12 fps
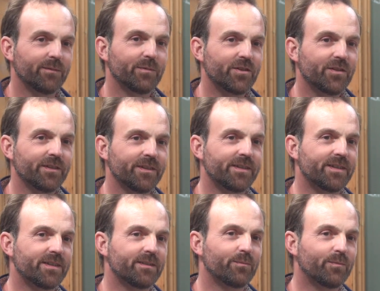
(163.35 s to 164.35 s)

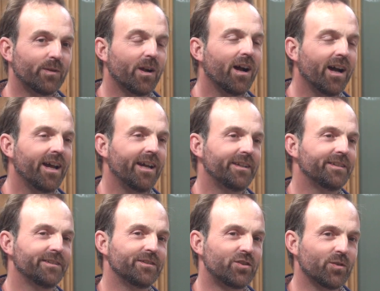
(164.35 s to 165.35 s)
Michelin's pride
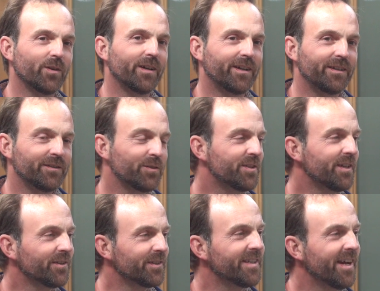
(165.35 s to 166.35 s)
and joy, her
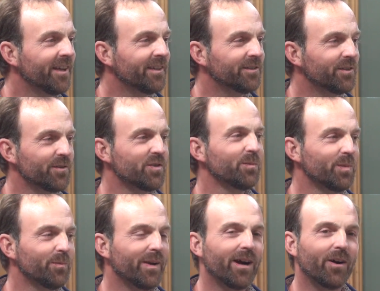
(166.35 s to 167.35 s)
secret talent, her
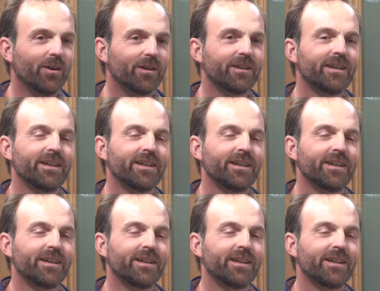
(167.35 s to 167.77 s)
superpower,